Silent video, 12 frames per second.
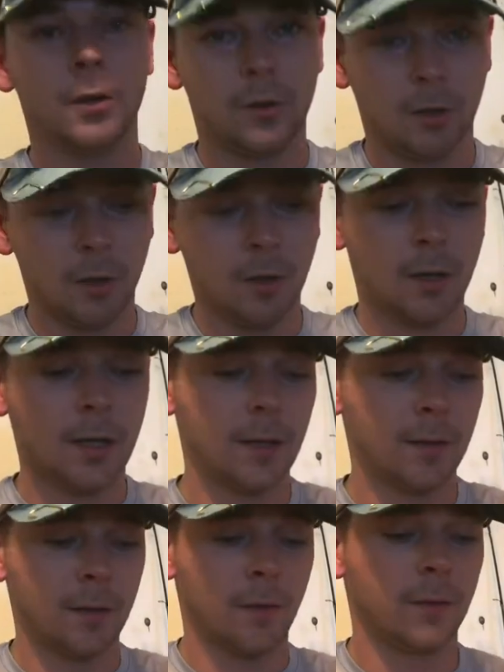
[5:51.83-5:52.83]
your hook,
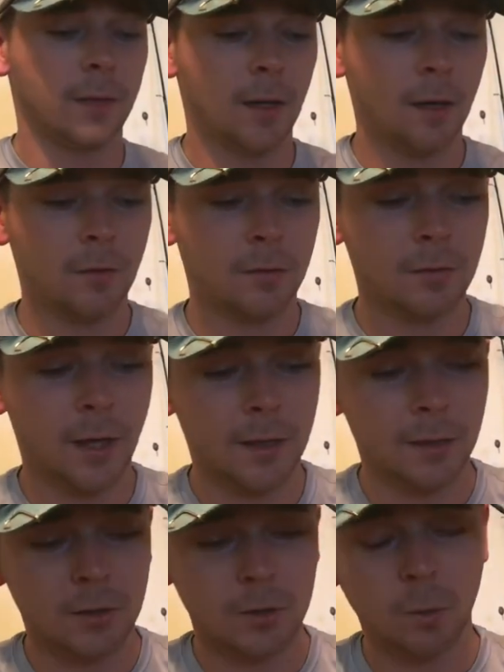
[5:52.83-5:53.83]
and then on the other side
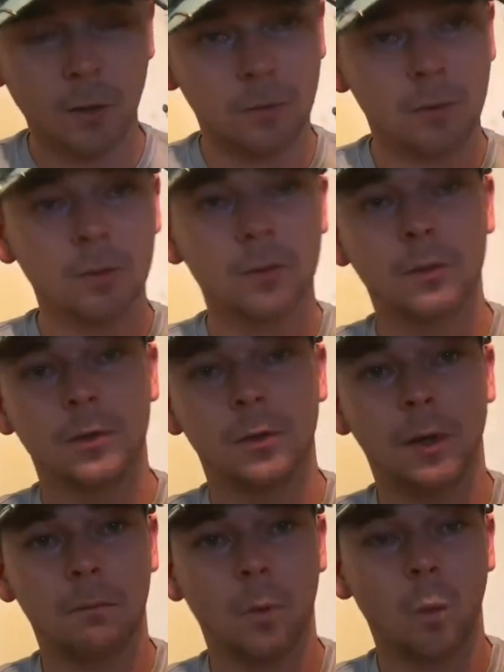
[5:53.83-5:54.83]
of your swivel, you
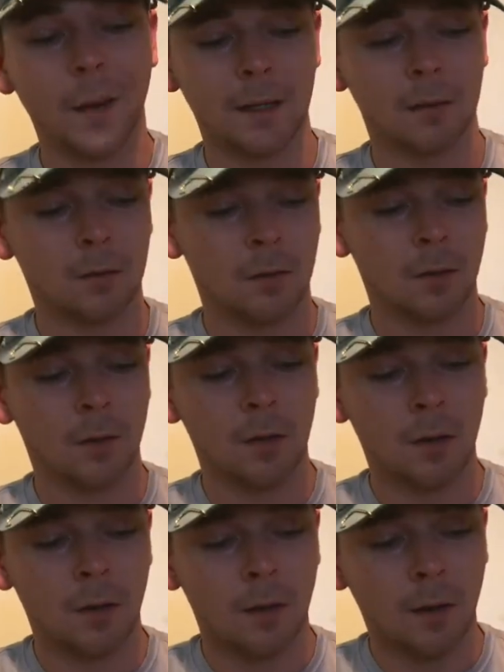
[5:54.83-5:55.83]
have a weight.
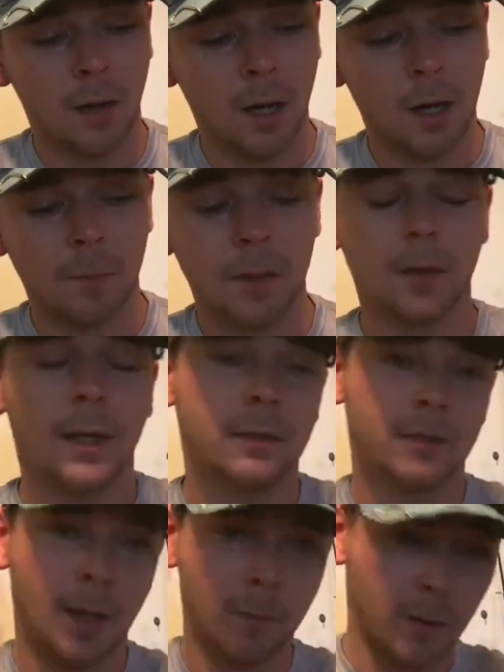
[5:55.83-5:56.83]
It
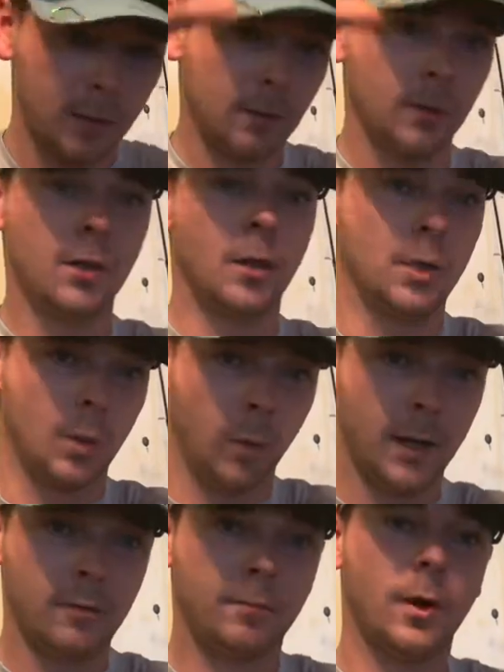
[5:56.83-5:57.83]
lets that, your
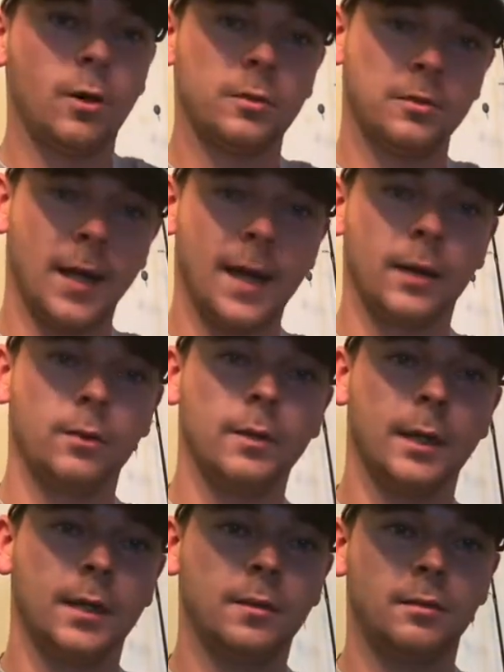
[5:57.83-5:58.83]
weight falls down,
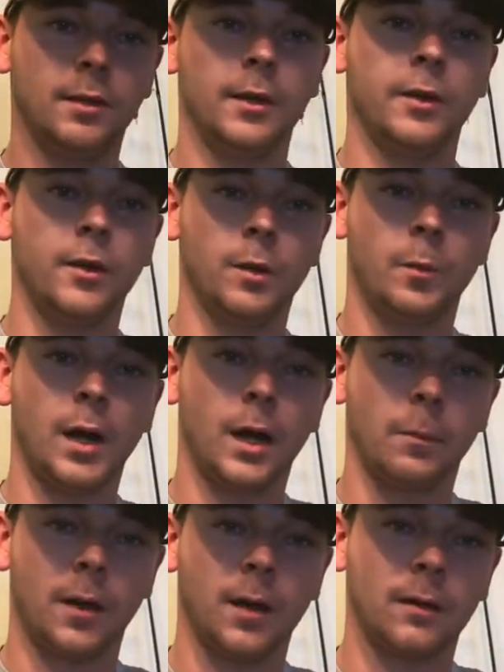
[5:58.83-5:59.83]
and it's sitting here at the
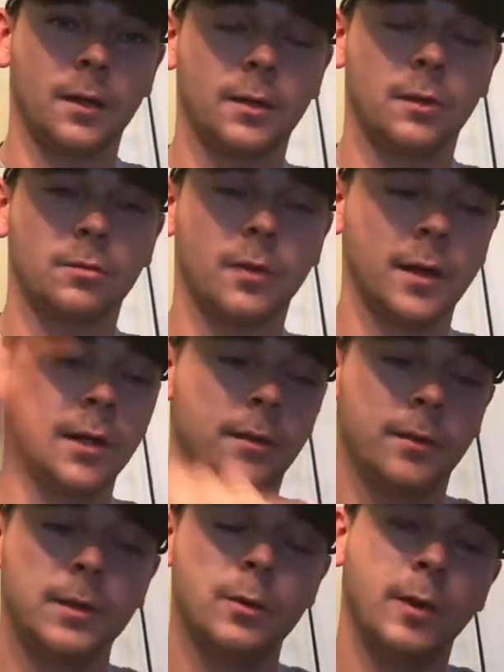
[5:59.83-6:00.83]
bottom, kind of like this right here.
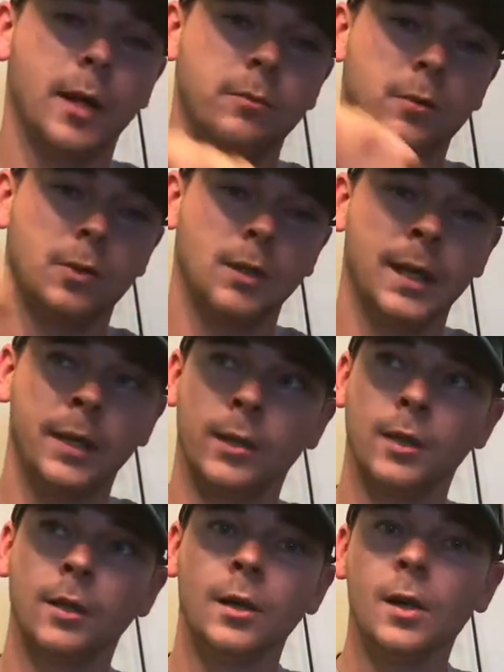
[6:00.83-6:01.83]
And then you have your
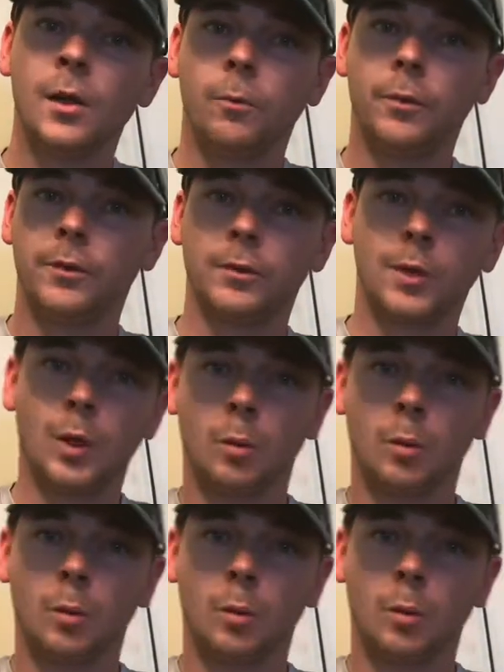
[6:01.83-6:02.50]
leader with your little